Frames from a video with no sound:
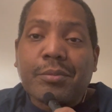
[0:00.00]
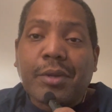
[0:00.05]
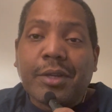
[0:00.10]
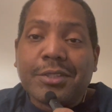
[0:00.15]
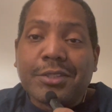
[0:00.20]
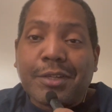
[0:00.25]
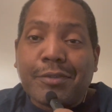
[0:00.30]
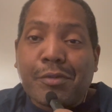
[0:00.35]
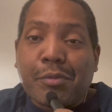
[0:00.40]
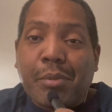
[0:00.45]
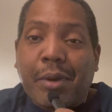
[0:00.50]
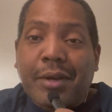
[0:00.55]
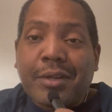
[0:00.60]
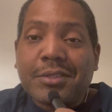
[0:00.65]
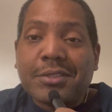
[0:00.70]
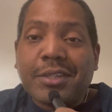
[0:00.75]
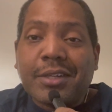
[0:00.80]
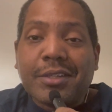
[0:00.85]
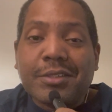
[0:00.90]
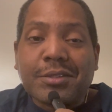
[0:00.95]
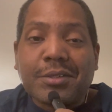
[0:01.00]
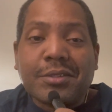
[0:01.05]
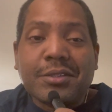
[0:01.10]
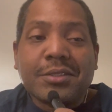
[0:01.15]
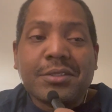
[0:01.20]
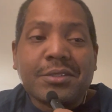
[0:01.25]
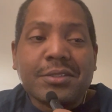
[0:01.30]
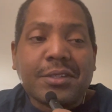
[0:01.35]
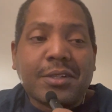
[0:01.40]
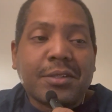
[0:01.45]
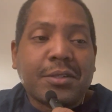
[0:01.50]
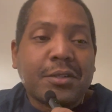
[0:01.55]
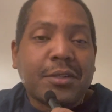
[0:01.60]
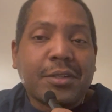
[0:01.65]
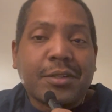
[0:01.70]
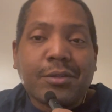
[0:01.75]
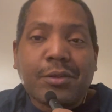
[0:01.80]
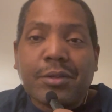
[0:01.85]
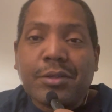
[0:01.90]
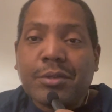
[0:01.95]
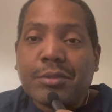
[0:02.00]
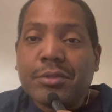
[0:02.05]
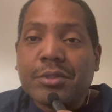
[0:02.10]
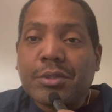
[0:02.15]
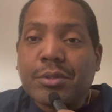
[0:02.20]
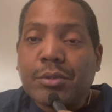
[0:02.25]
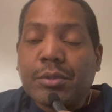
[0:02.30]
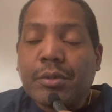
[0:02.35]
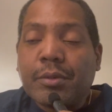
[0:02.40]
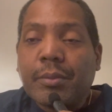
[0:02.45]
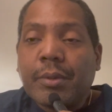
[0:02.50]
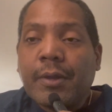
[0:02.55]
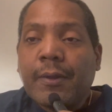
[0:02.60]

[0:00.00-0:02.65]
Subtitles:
as everybody says on this on YouTube.